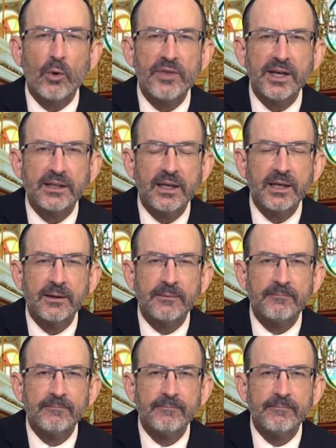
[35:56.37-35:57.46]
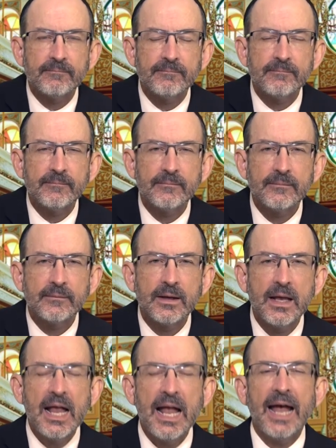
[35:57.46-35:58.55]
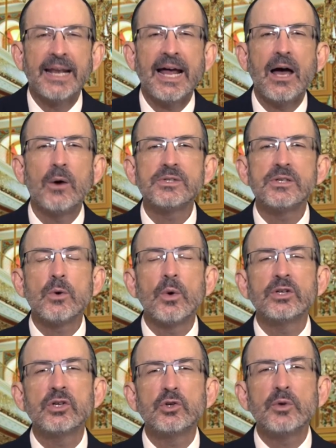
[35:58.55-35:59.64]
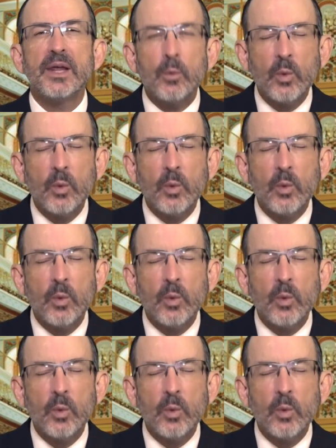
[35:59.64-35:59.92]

that king. And how is he going to do that?